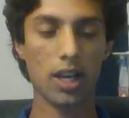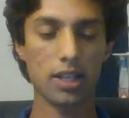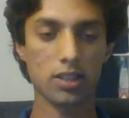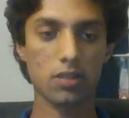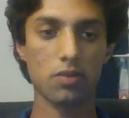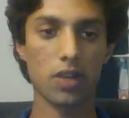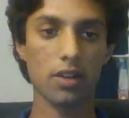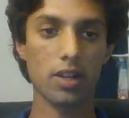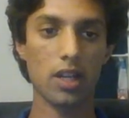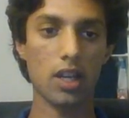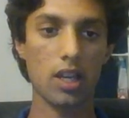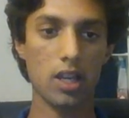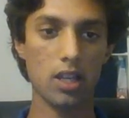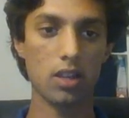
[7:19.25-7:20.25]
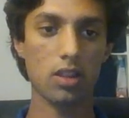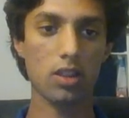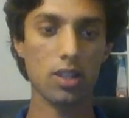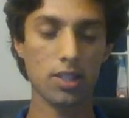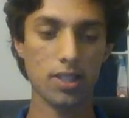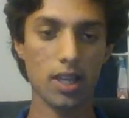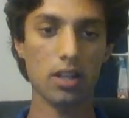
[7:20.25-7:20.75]
has to vary in
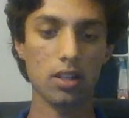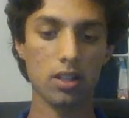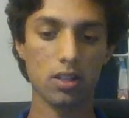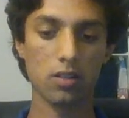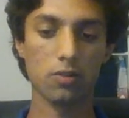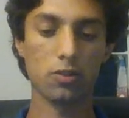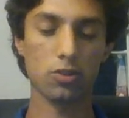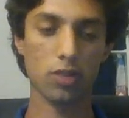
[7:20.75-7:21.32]
the set of